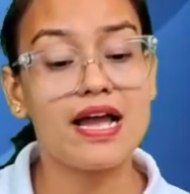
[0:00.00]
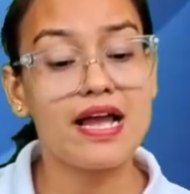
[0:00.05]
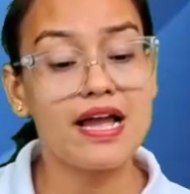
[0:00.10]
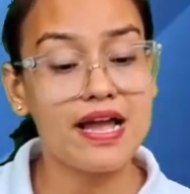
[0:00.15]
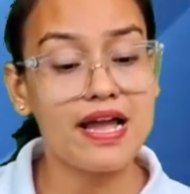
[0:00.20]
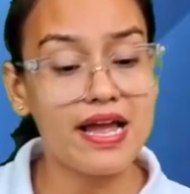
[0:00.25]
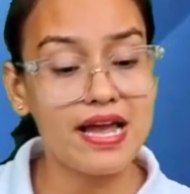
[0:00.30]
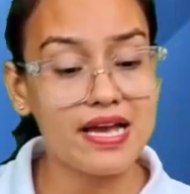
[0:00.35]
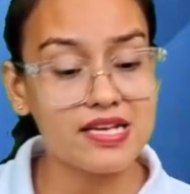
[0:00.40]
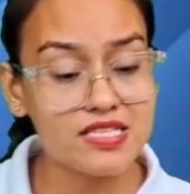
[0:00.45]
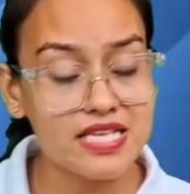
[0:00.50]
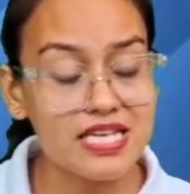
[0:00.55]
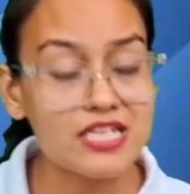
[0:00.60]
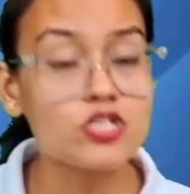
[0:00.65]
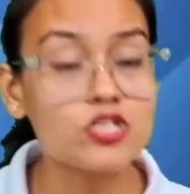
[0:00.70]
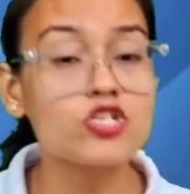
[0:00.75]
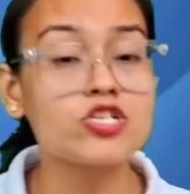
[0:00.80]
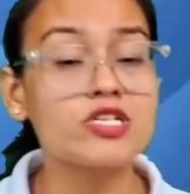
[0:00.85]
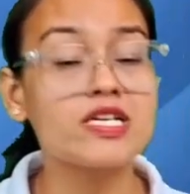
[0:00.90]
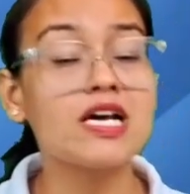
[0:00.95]

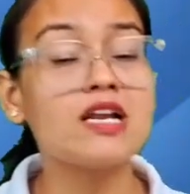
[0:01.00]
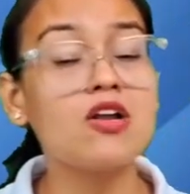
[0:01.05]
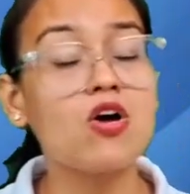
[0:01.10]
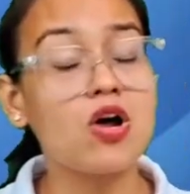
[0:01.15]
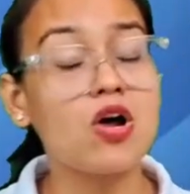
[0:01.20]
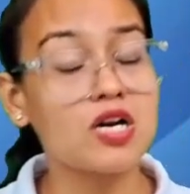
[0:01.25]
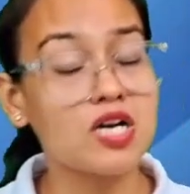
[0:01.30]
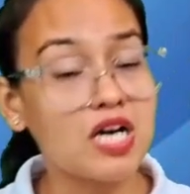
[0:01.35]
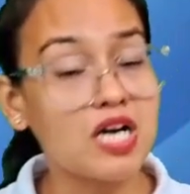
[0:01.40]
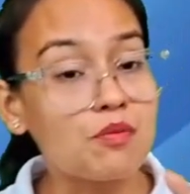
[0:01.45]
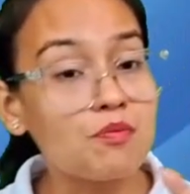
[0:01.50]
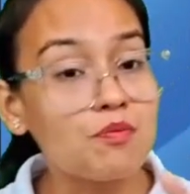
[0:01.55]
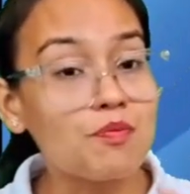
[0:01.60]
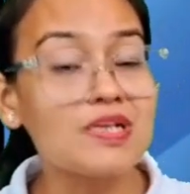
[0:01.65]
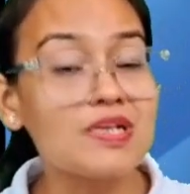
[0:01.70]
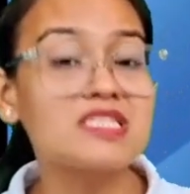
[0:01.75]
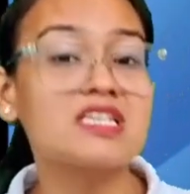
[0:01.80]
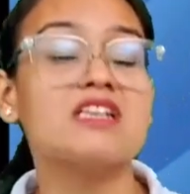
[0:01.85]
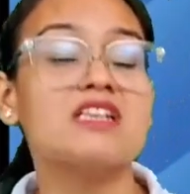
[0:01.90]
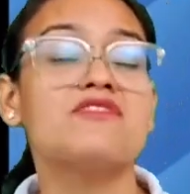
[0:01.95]
essential or
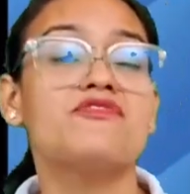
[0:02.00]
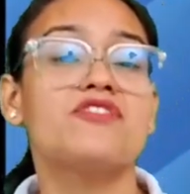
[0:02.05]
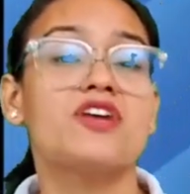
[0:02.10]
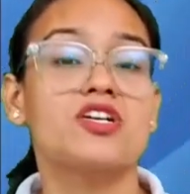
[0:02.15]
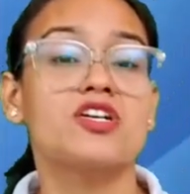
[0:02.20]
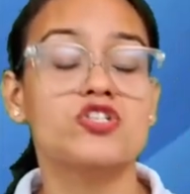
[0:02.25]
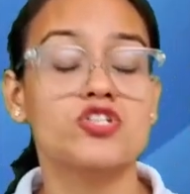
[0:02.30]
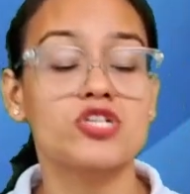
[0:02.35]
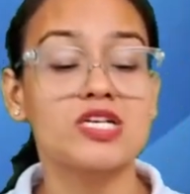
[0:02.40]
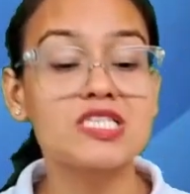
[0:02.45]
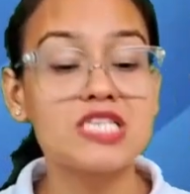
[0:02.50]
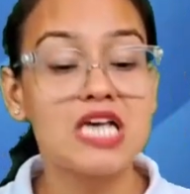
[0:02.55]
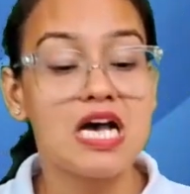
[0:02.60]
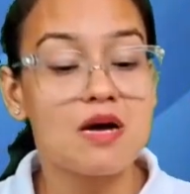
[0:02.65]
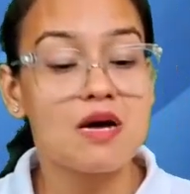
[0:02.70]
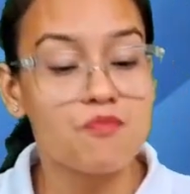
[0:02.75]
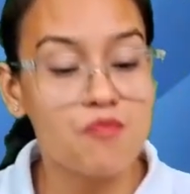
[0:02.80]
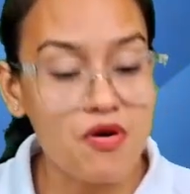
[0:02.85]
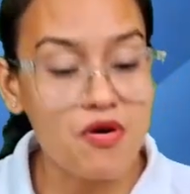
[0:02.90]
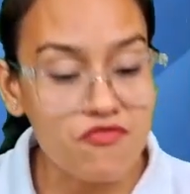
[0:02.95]
compulsory functions
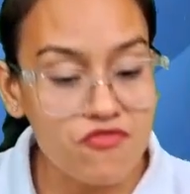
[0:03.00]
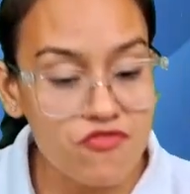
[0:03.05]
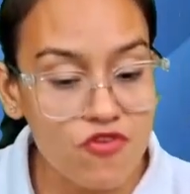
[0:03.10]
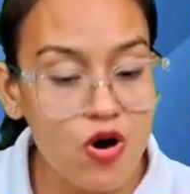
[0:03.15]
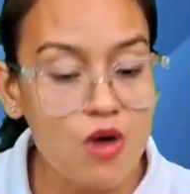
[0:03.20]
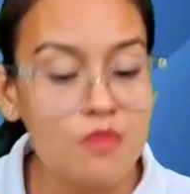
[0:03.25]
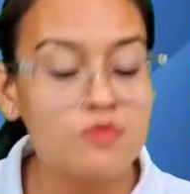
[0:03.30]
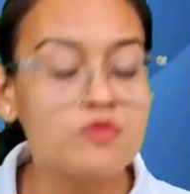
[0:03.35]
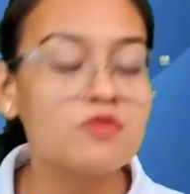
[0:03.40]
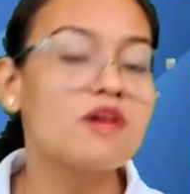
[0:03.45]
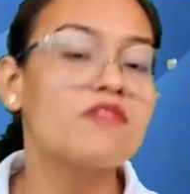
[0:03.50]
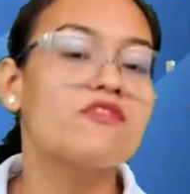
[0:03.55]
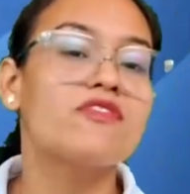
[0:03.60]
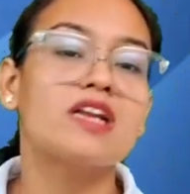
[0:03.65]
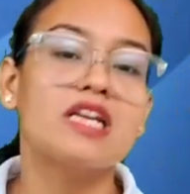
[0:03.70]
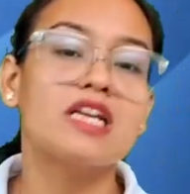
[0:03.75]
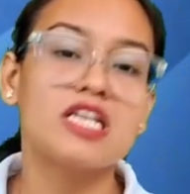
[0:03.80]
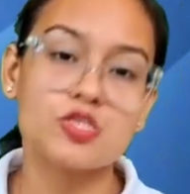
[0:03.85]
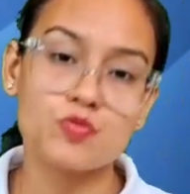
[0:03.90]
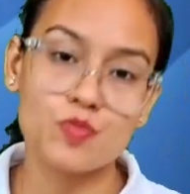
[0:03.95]
performed by
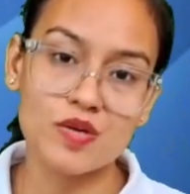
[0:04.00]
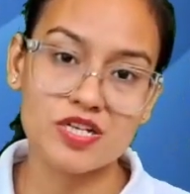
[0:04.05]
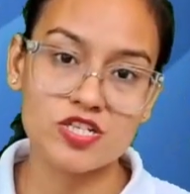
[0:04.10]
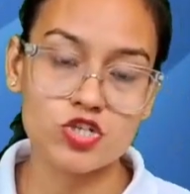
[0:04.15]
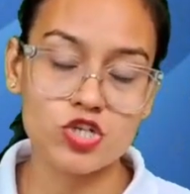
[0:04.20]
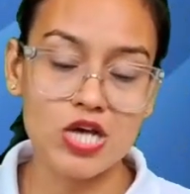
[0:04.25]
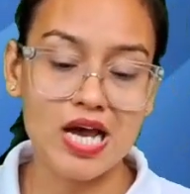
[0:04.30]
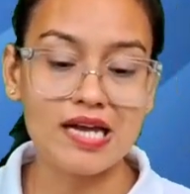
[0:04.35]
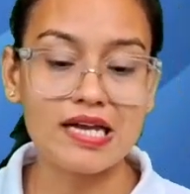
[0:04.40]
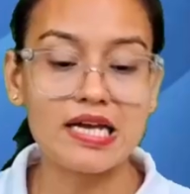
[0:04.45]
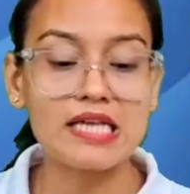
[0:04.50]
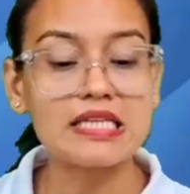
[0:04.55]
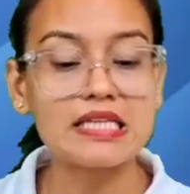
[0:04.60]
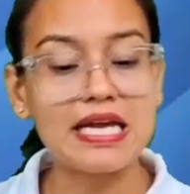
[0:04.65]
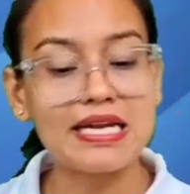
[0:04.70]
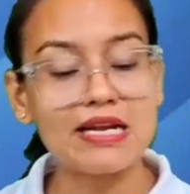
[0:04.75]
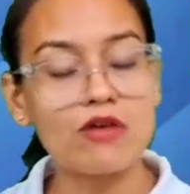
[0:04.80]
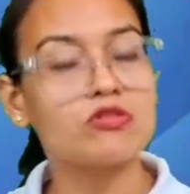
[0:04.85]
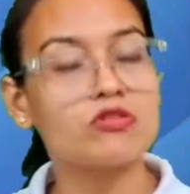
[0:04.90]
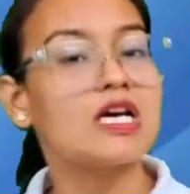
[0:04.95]
village panchayat, and on
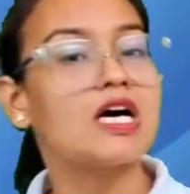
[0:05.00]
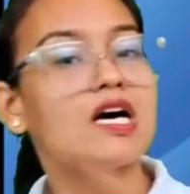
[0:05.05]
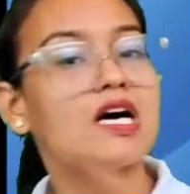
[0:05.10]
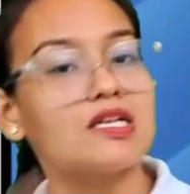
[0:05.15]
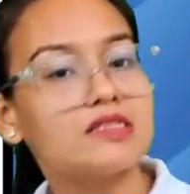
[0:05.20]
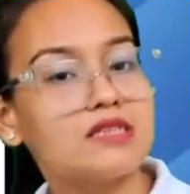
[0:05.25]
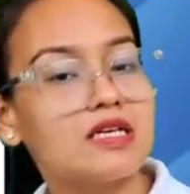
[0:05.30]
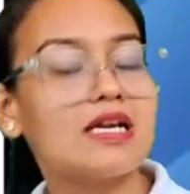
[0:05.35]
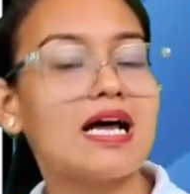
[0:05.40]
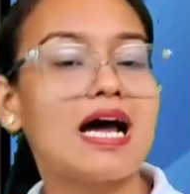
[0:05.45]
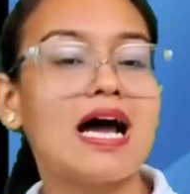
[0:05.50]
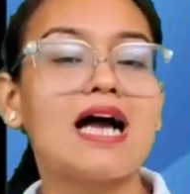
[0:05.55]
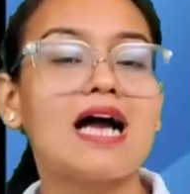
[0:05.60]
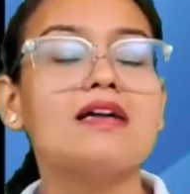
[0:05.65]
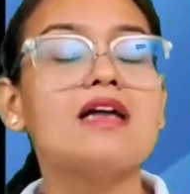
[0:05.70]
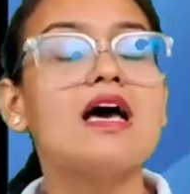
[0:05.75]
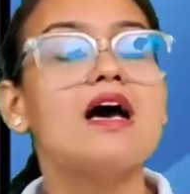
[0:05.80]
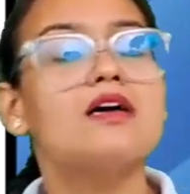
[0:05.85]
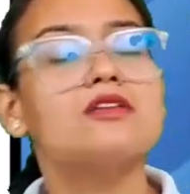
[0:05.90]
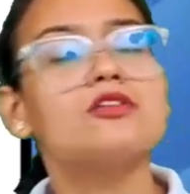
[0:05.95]
the other hand
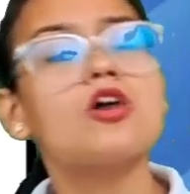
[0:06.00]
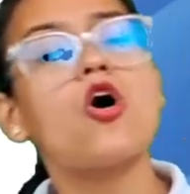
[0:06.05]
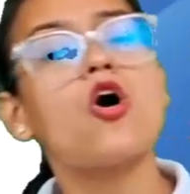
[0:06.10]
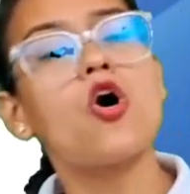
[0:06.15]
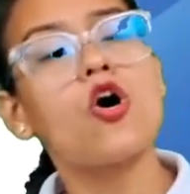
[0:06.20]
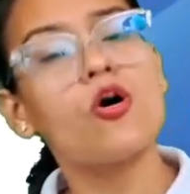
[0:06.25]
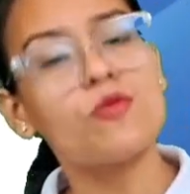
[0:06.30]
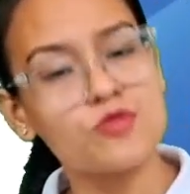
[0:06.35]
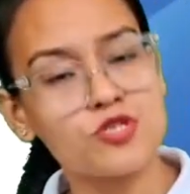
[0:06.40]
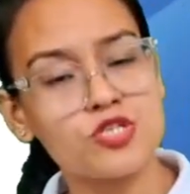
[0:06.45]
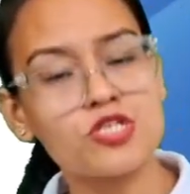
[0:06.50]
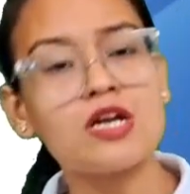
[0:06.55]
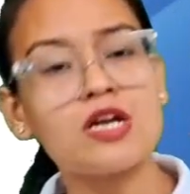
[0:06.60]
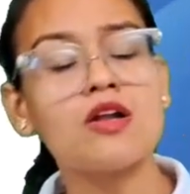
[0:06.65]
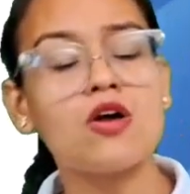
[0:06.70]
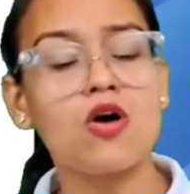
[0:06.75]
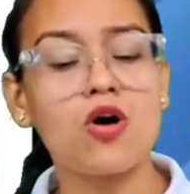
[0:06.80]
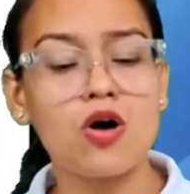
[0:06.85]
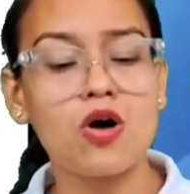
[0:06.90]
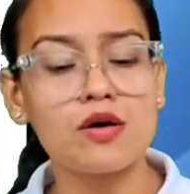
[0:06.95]
the optional
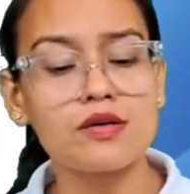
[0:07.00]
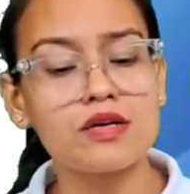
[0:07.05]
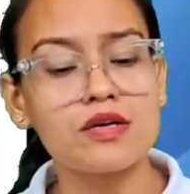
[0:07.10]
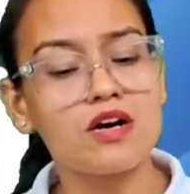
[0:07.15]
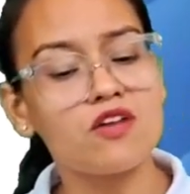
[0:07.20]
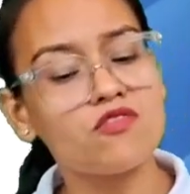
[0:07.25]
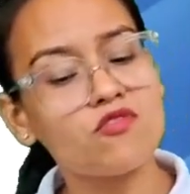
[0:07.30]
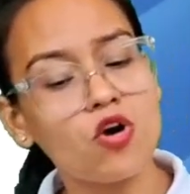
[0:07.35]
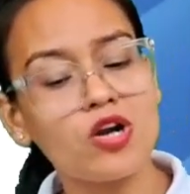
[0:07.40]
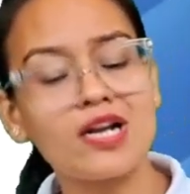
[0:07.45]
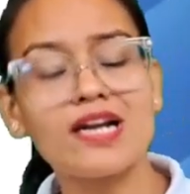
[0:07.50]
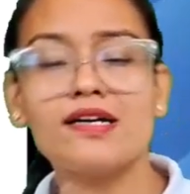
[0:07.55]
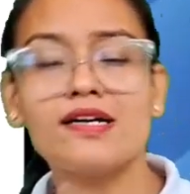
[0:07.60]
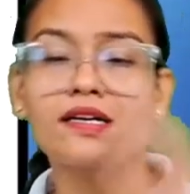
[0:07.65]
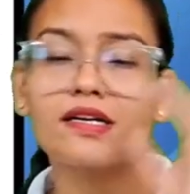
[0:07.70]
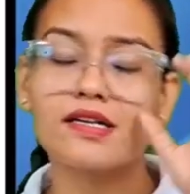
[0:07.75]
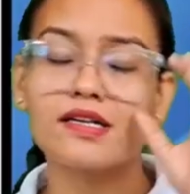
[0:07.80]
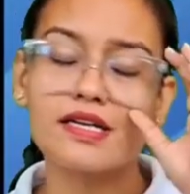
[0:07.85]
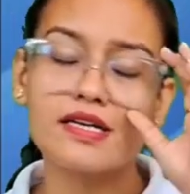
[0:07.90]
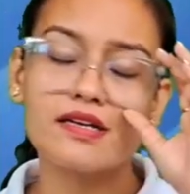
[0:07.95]
or
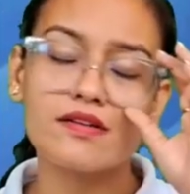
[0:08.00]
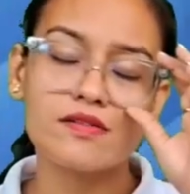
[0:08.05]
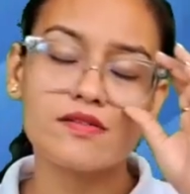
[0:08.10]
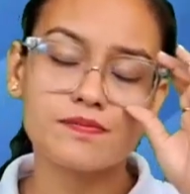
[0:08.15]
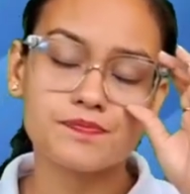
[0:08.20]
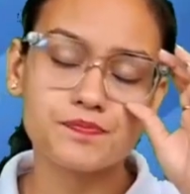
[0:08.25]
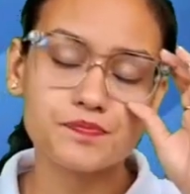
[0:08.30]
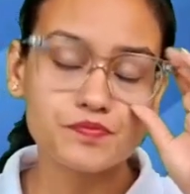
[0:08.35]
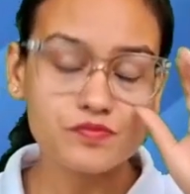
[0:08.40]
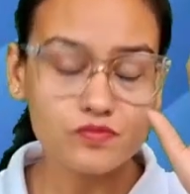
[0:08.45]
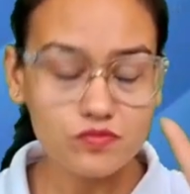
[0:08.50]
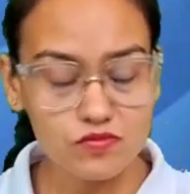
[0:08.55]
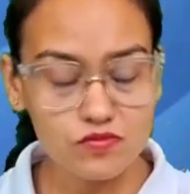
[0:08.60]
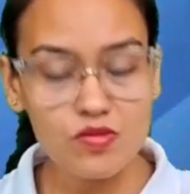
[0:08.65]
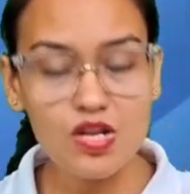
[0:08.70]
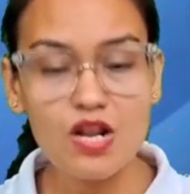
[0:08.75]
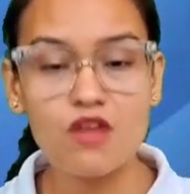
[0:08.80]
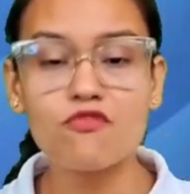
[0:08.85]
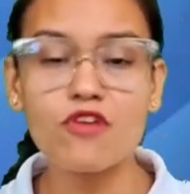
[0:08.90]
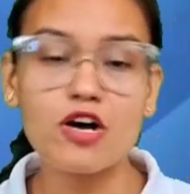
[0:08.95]
voluntary
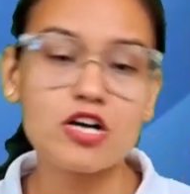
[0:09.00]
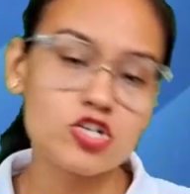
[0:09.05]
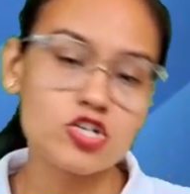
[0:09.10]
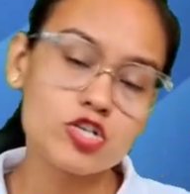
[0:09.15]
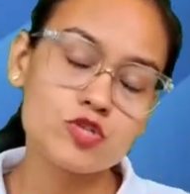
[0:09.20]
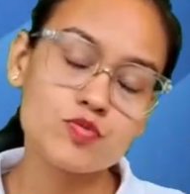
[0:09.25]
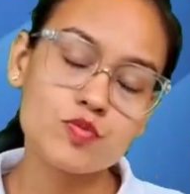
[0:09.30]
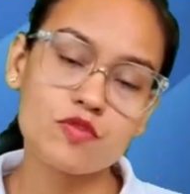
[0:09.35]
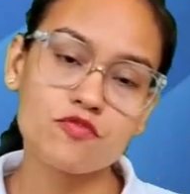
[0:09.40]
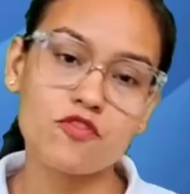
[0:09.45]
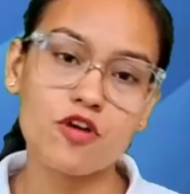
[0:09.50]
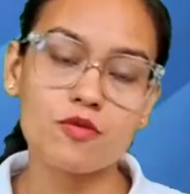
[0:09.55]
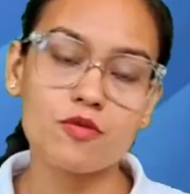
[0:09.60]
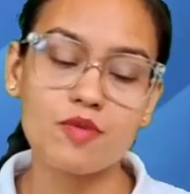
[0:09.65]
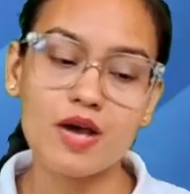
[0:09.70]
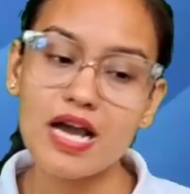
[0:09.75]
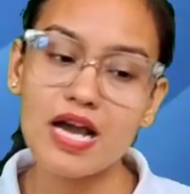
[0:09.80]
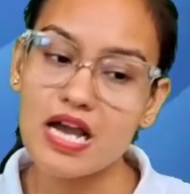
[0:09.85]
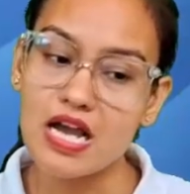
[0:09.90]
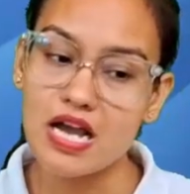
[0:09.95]
functions performed by
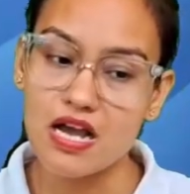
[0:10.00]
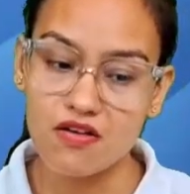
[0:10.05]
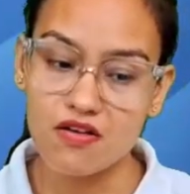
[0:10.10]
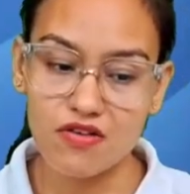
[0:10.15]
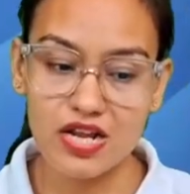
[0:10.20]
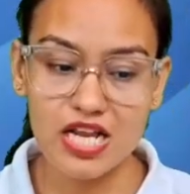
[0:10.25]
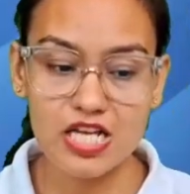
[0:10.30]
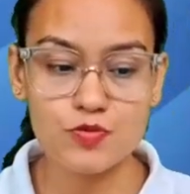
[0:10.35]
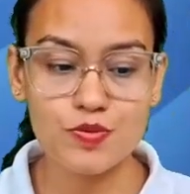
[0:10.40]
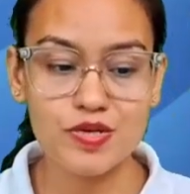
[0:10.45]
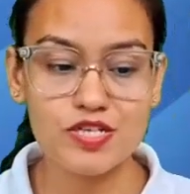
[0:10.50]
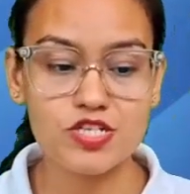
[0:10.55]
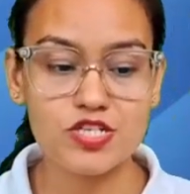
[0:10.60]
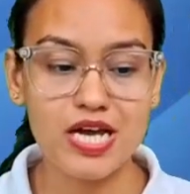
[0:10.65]
village panchayat.